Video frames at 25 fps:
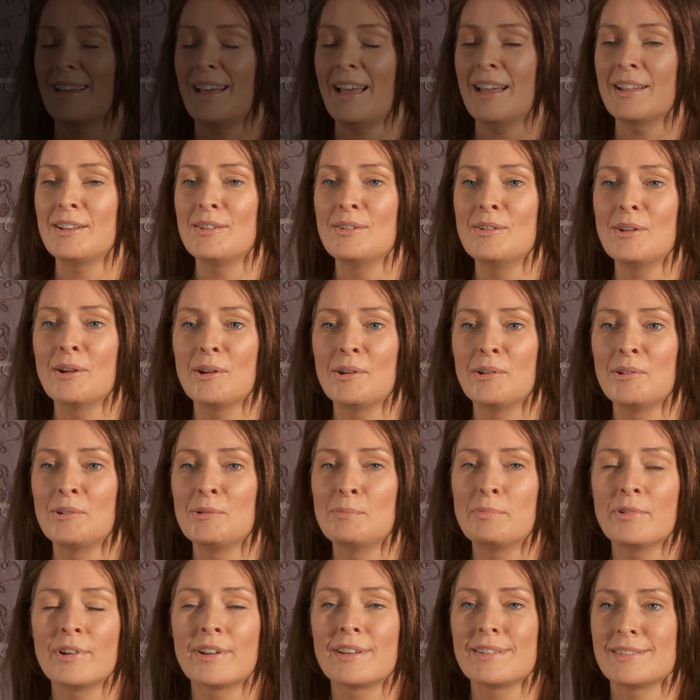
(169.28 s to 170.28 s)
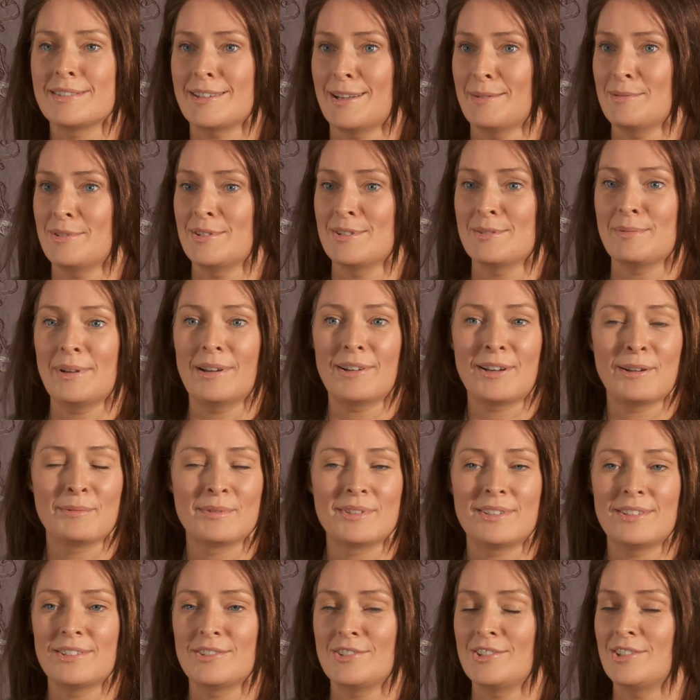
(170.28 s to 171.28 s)
I had no preconceptions about
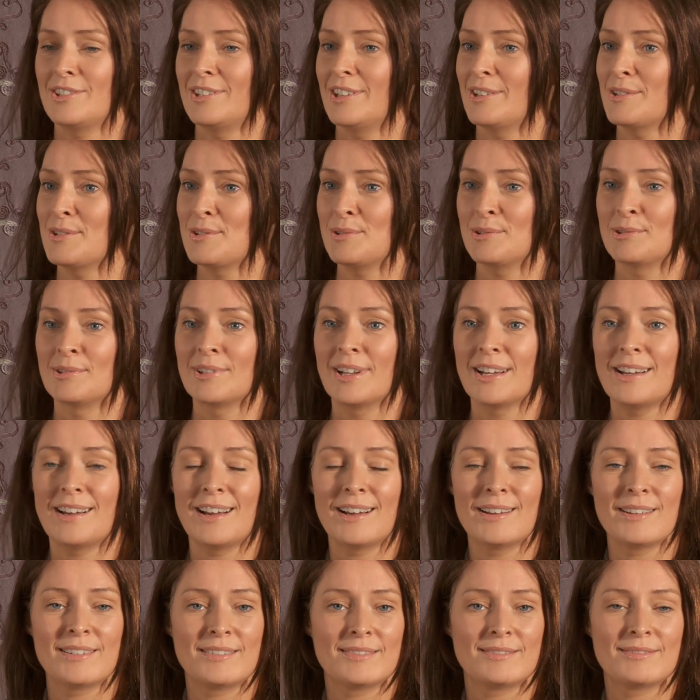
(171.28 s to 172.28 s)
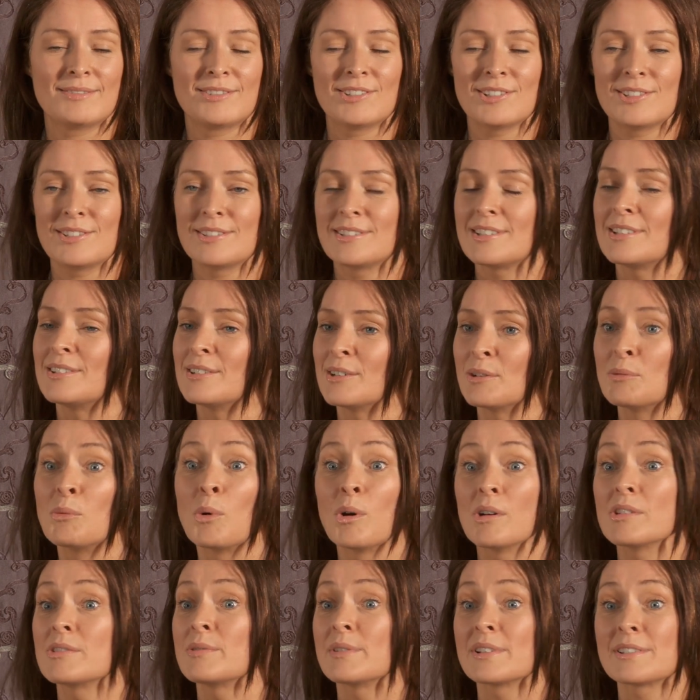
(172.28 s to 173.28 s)
coming to the studio at all. I just didn't know
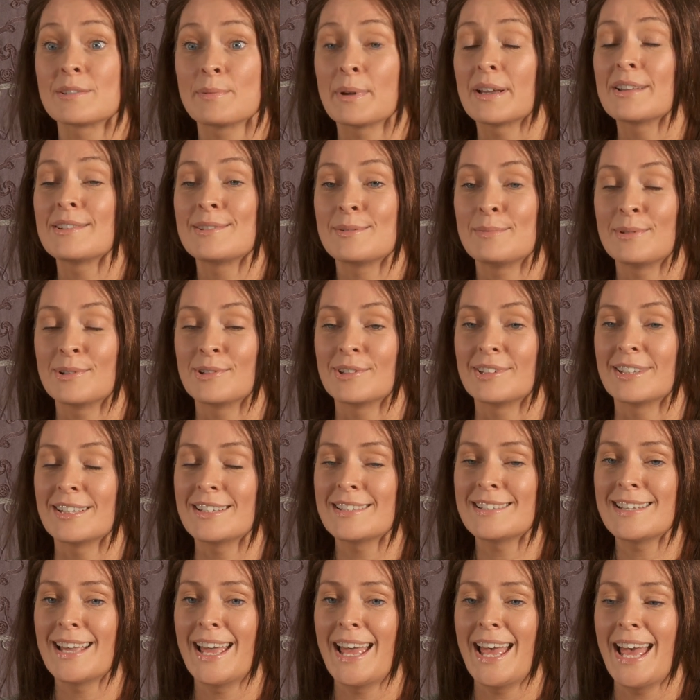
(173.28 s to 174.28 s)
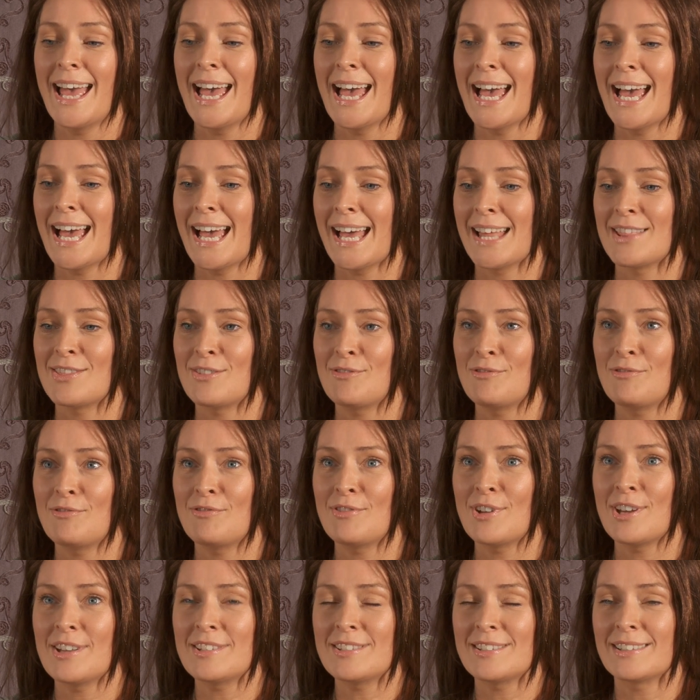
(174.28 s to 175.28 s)
what to expect, to be honest. And the
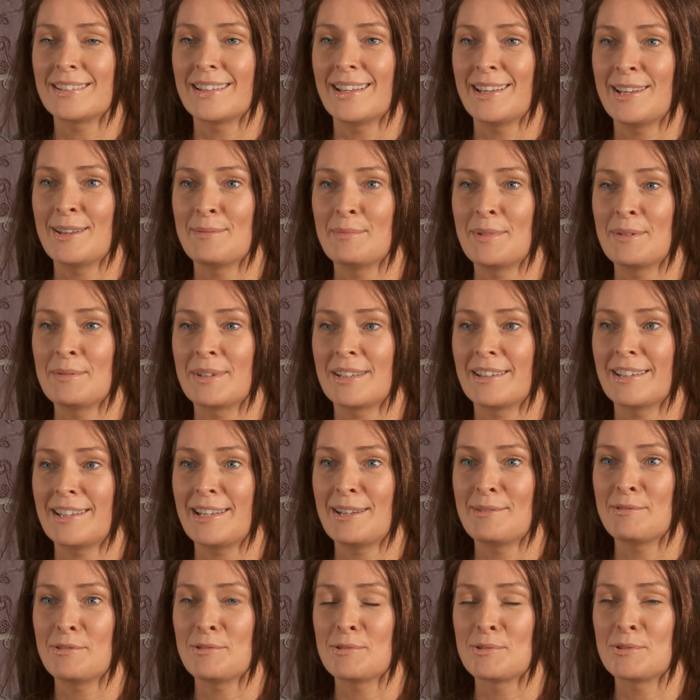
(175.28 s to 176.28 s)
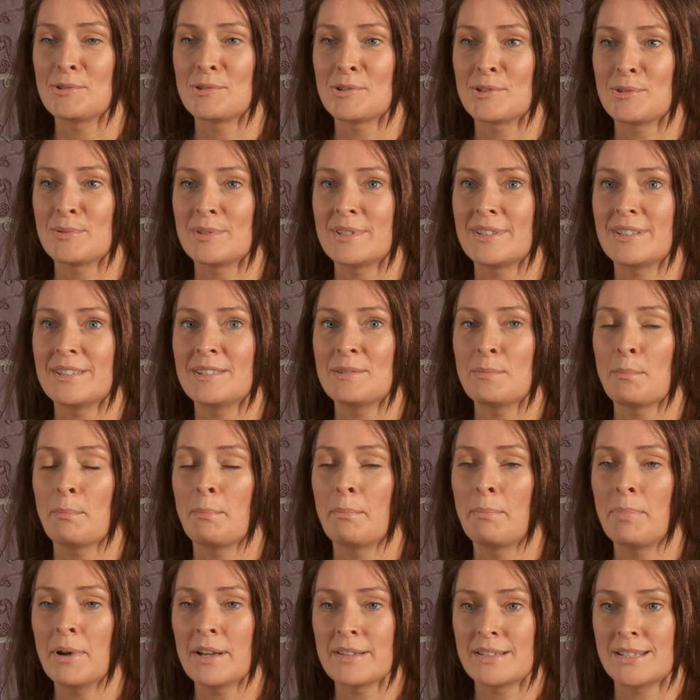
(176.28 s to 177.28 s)
first thing that hit me when I came through the doors was this
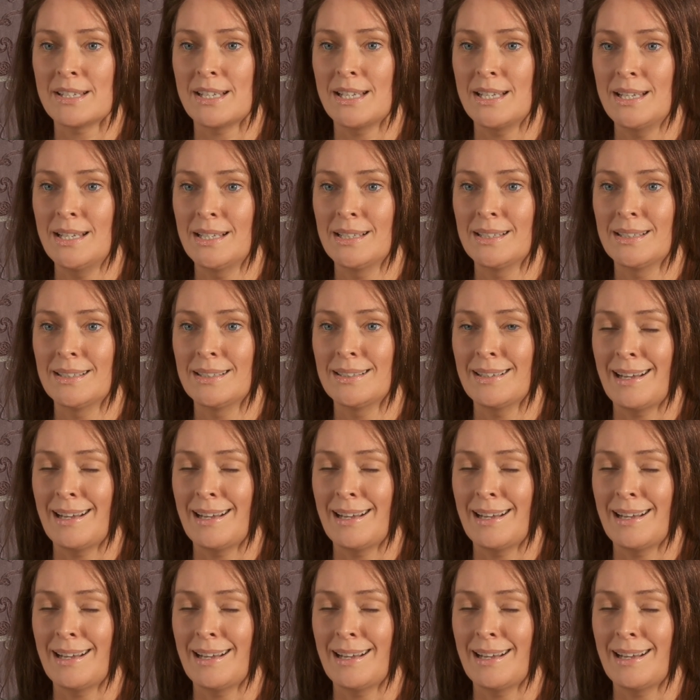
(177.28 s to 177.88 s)
buzzy